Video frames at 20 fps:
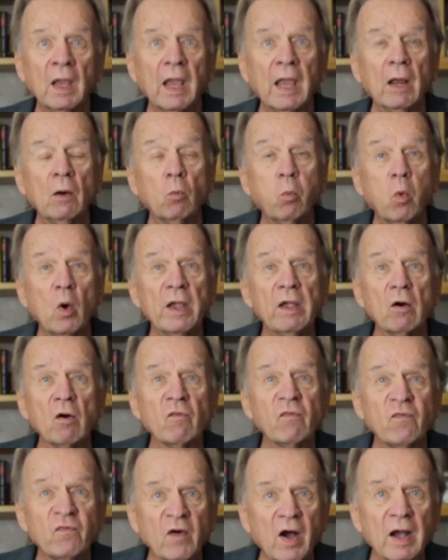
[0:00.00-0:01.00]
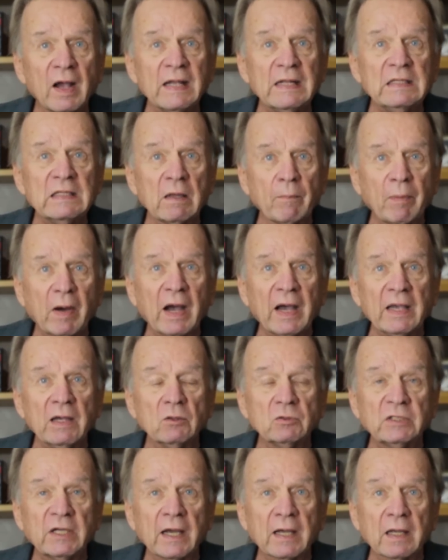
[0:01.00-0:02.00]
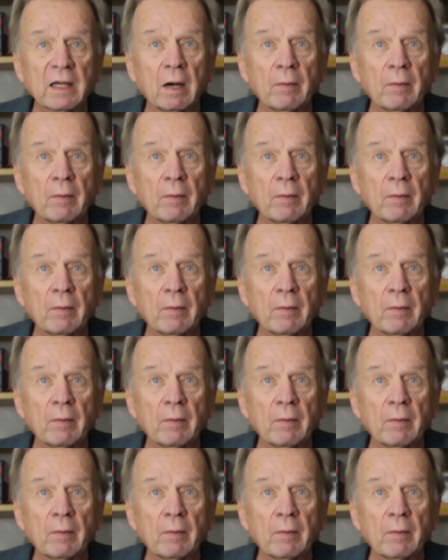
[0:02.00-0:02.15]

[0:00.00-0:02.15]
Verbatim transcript: and we'll find the biotech